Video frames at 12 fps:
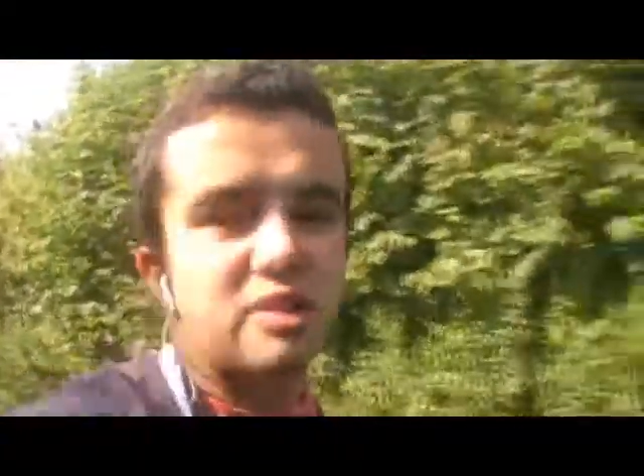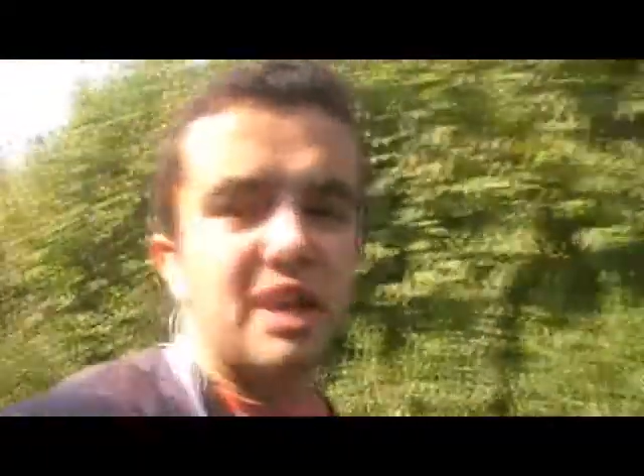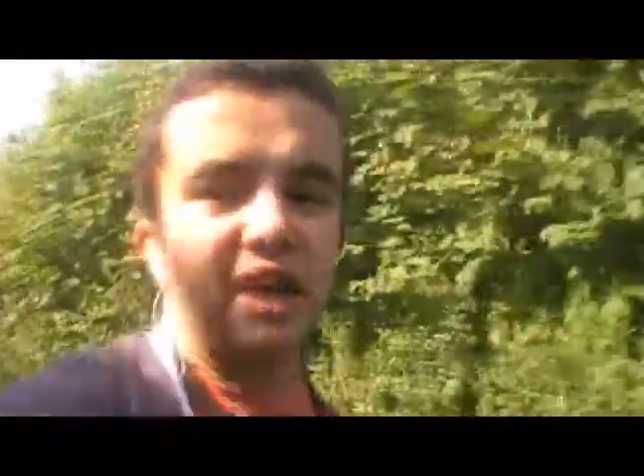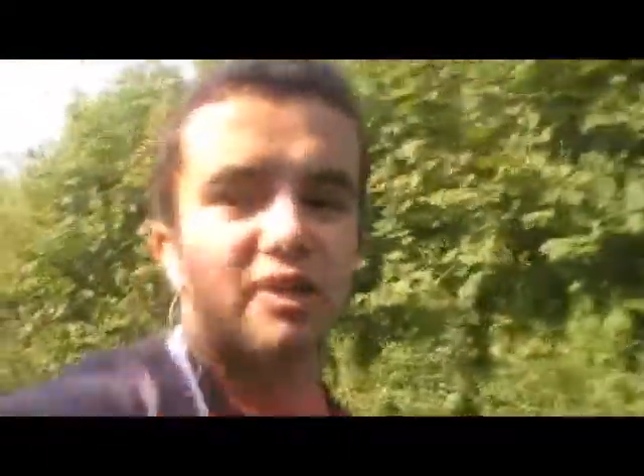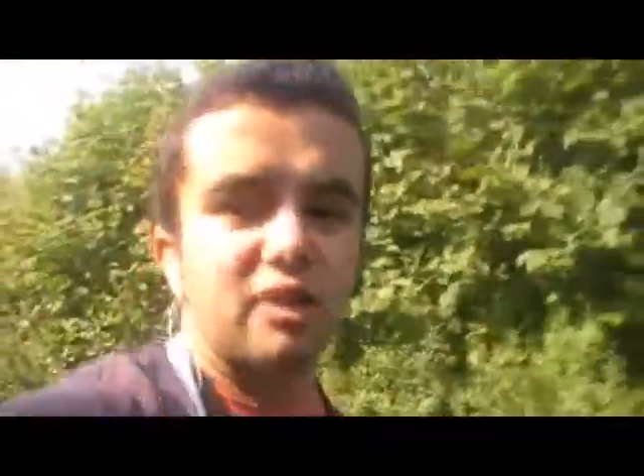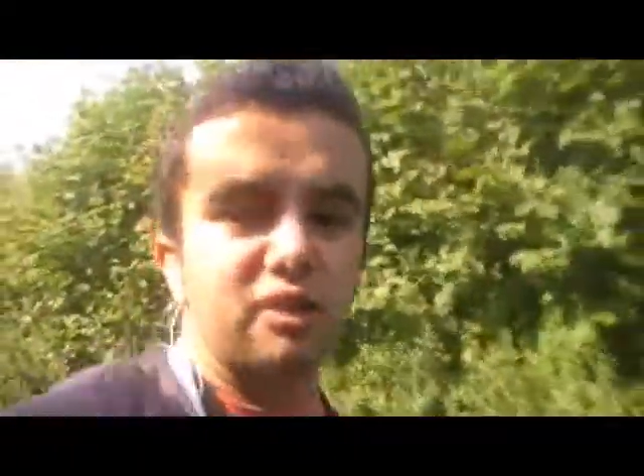
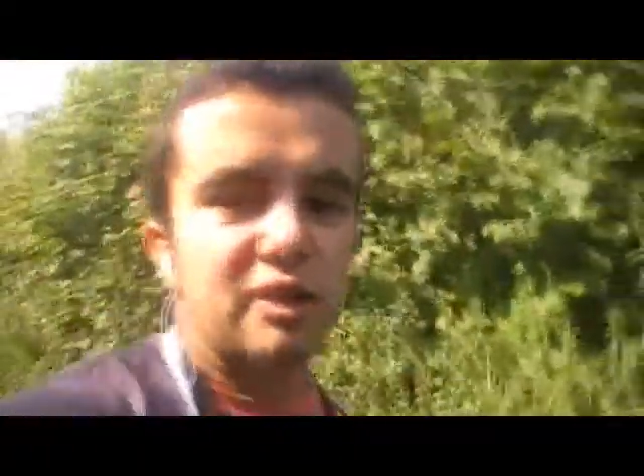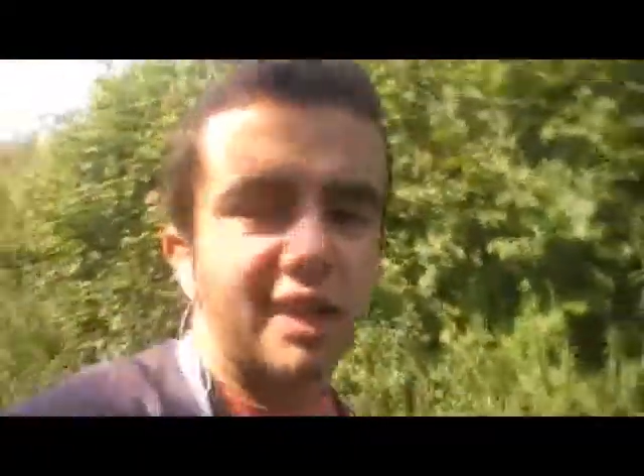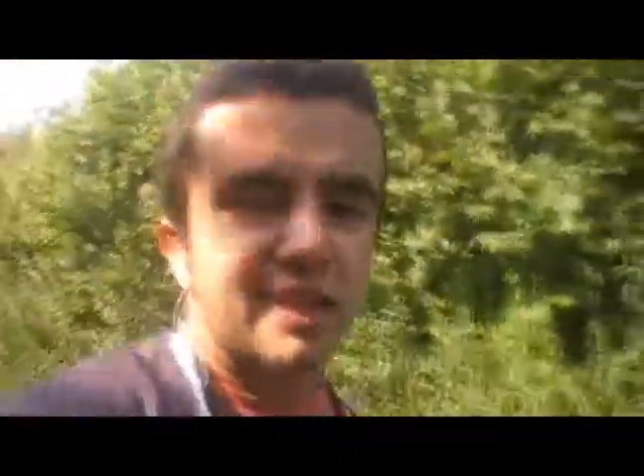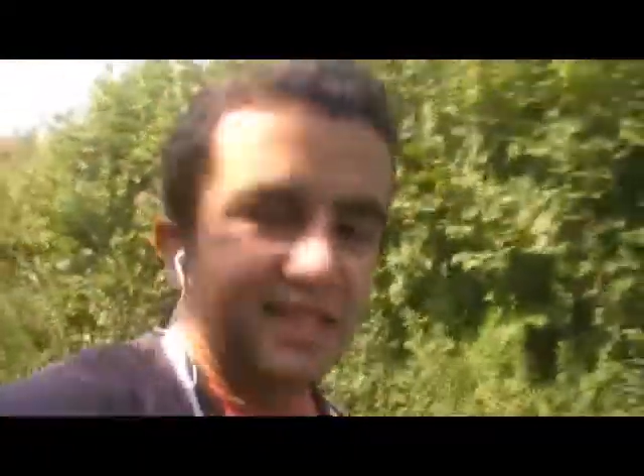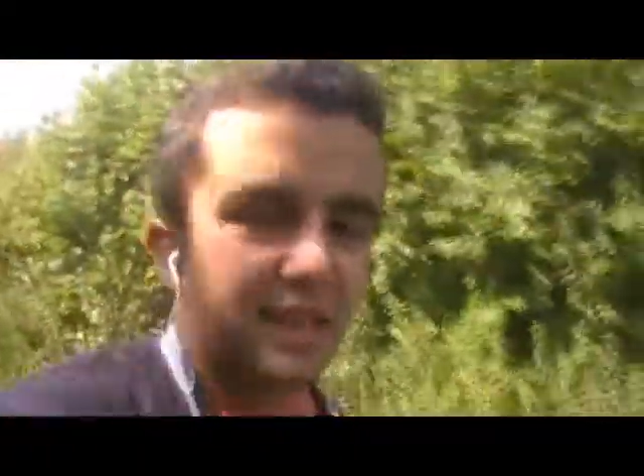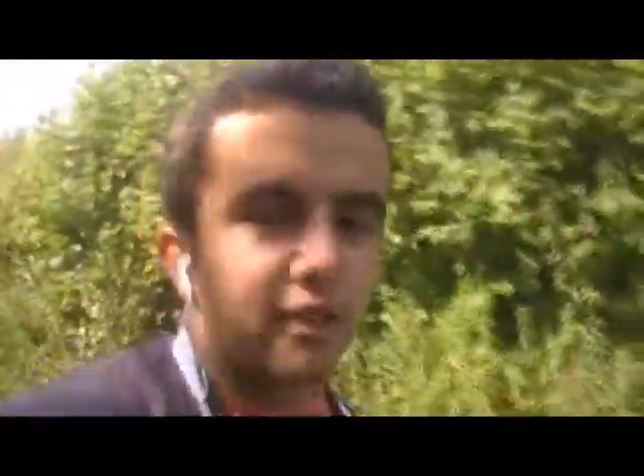sad that you can
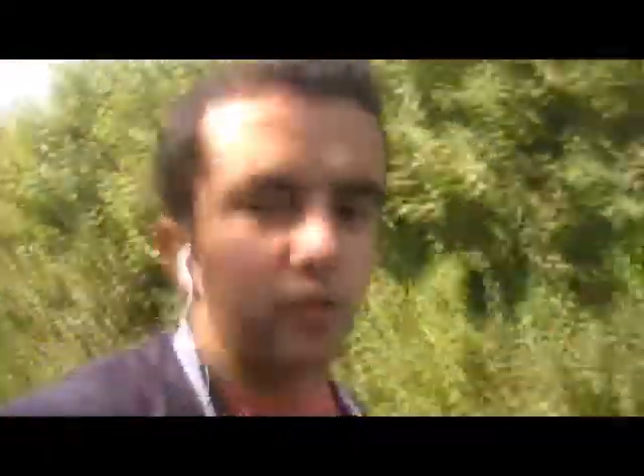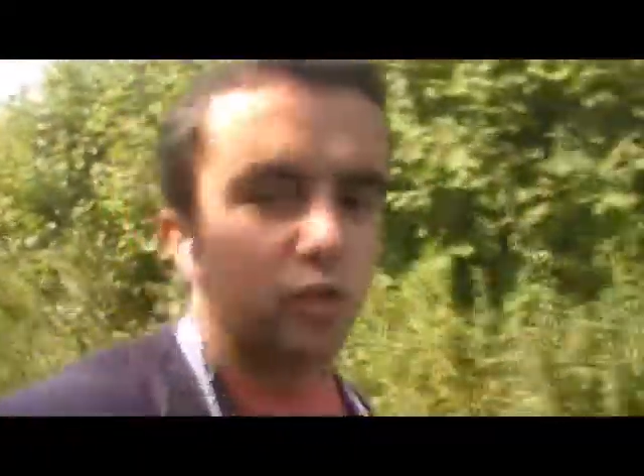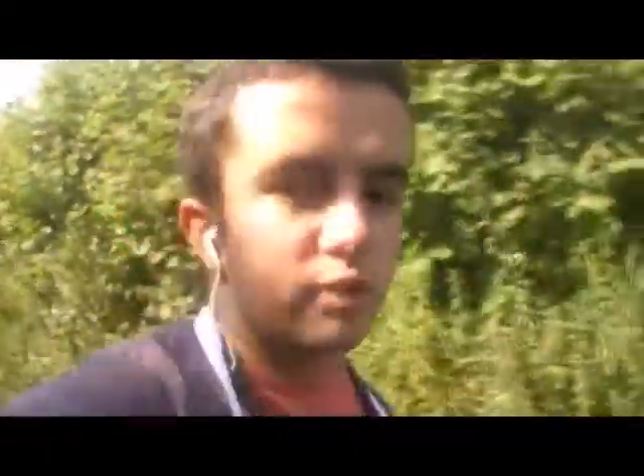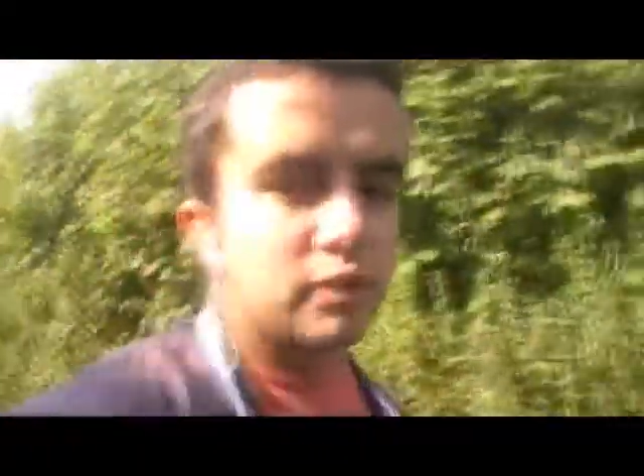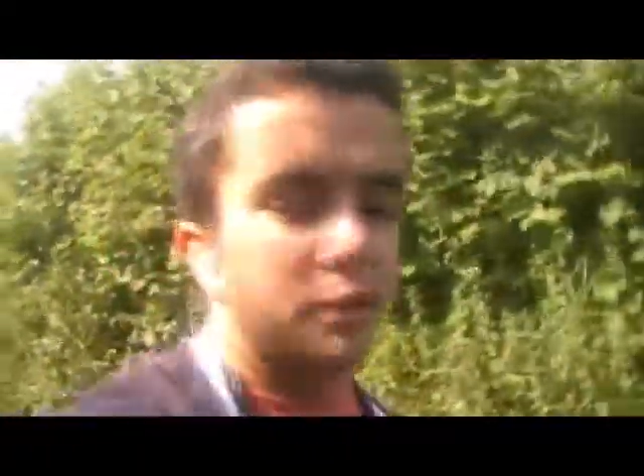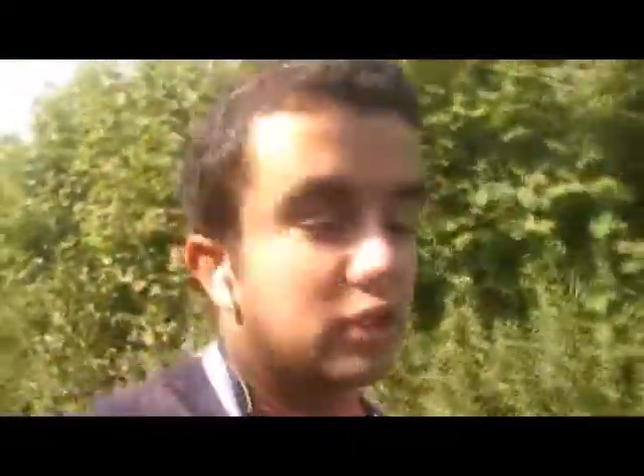get sick of
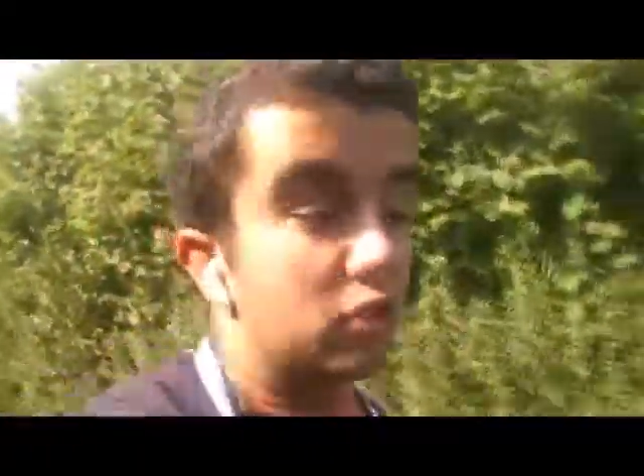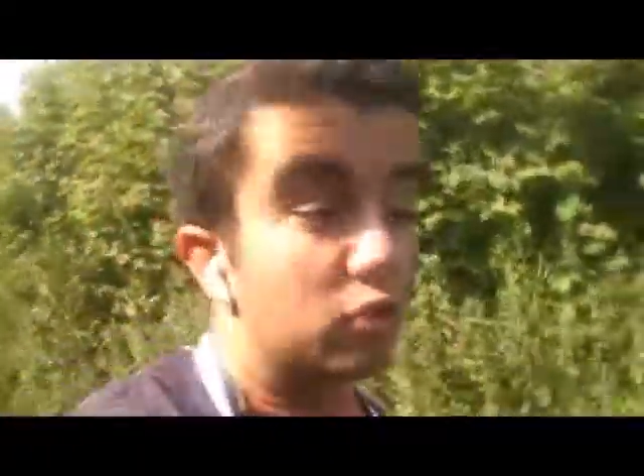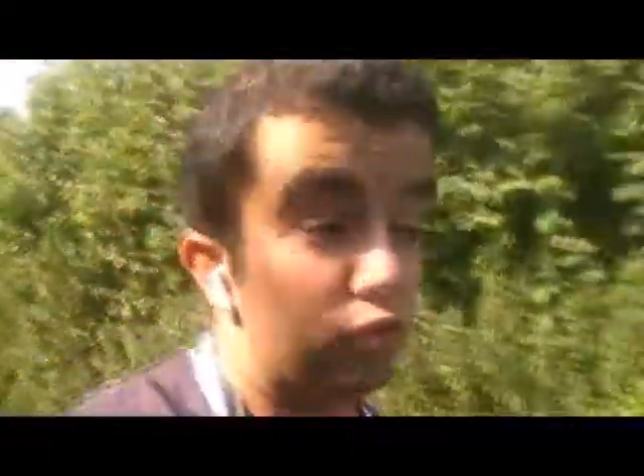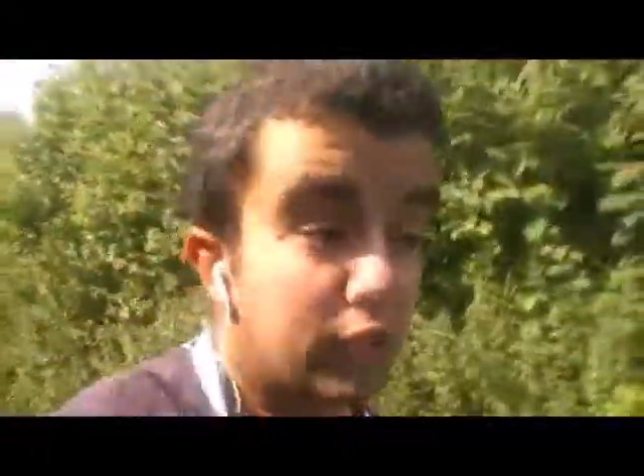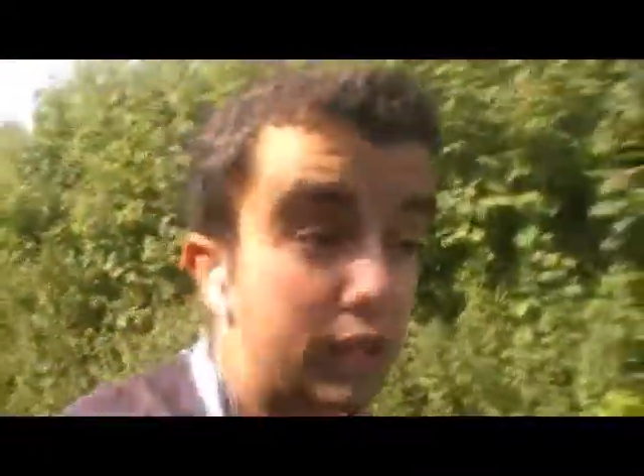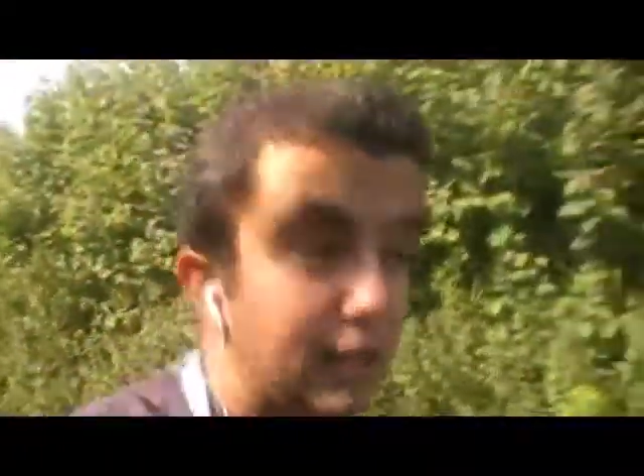doing something you
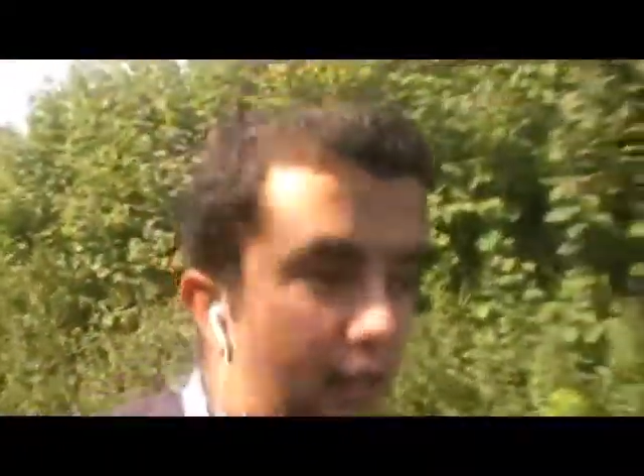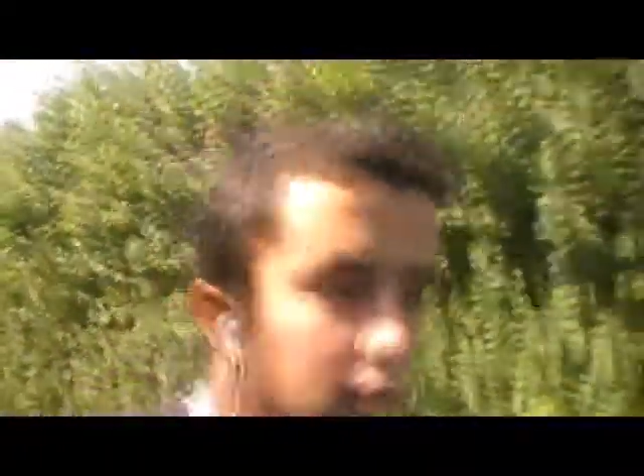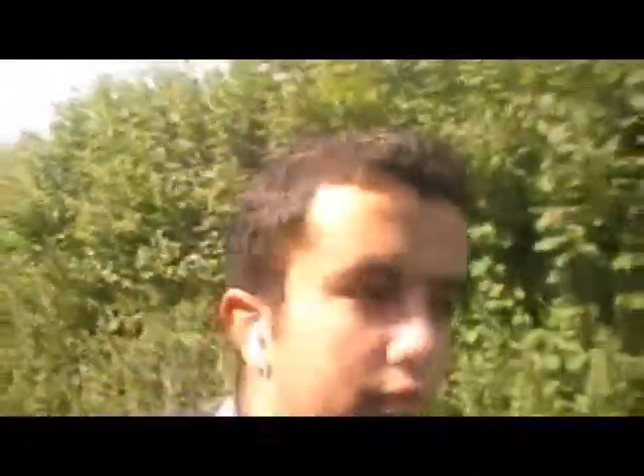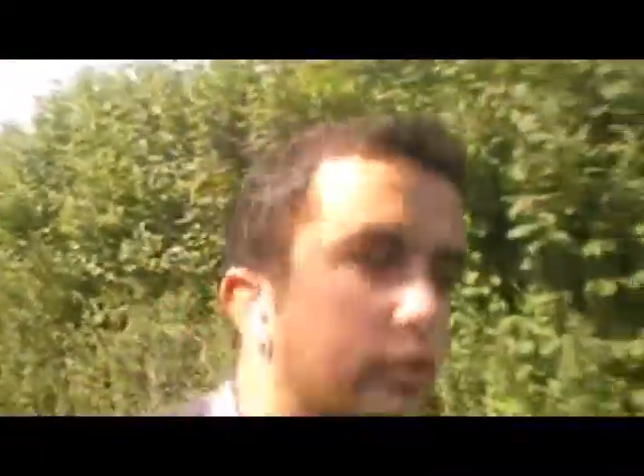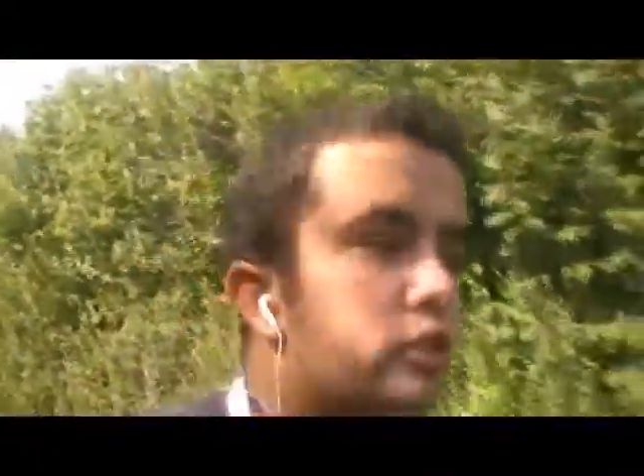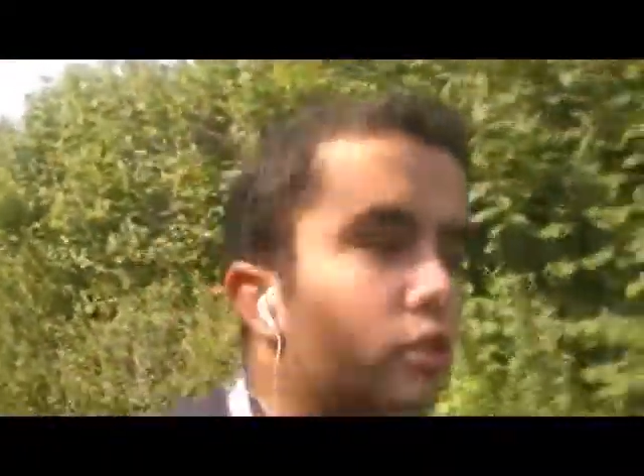really
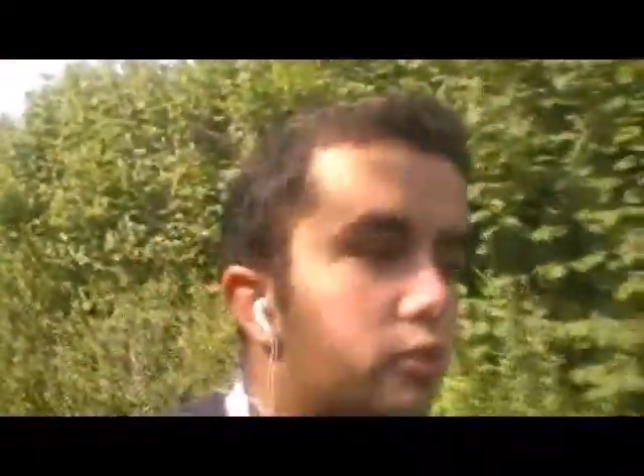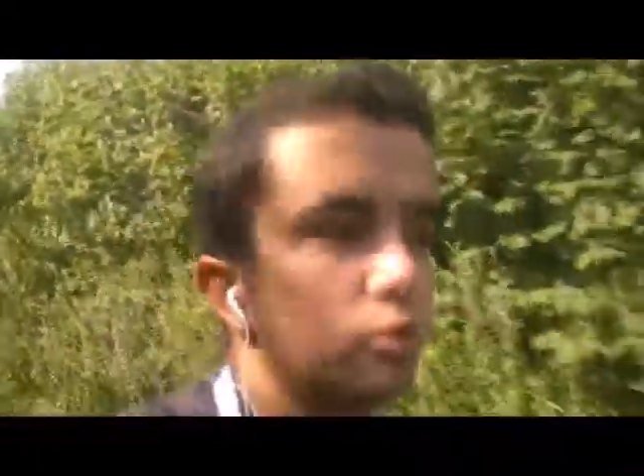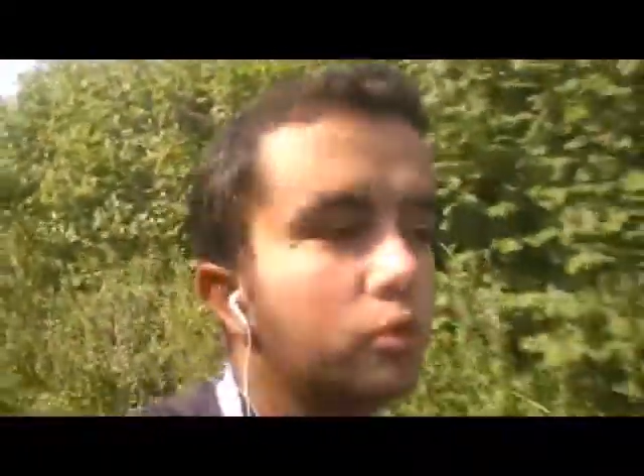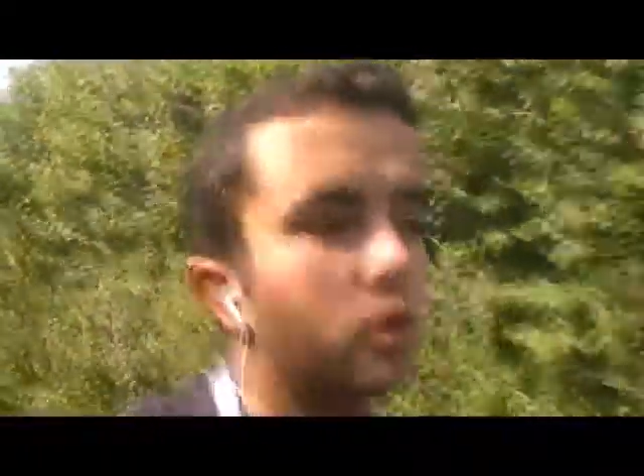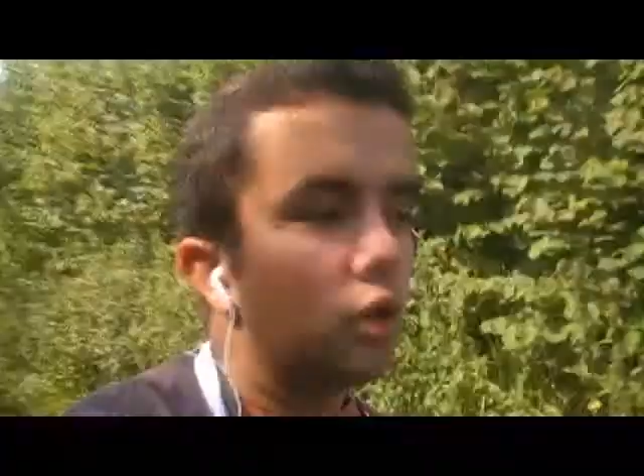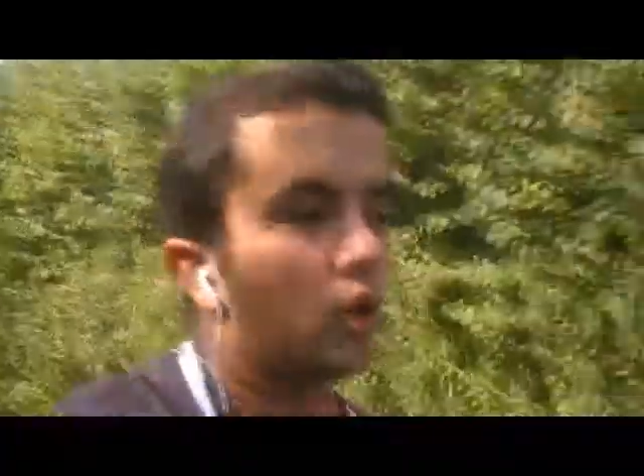love
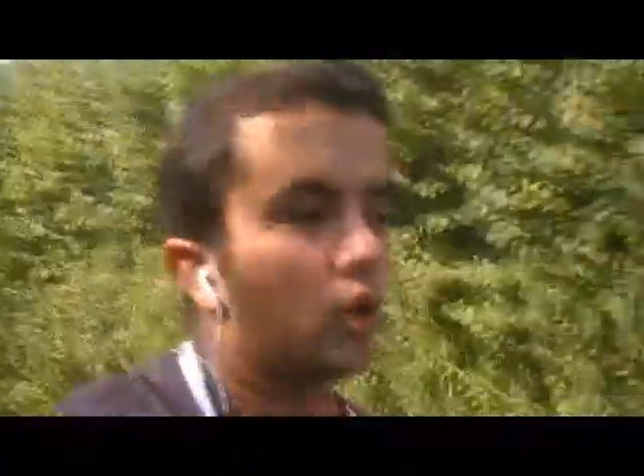do,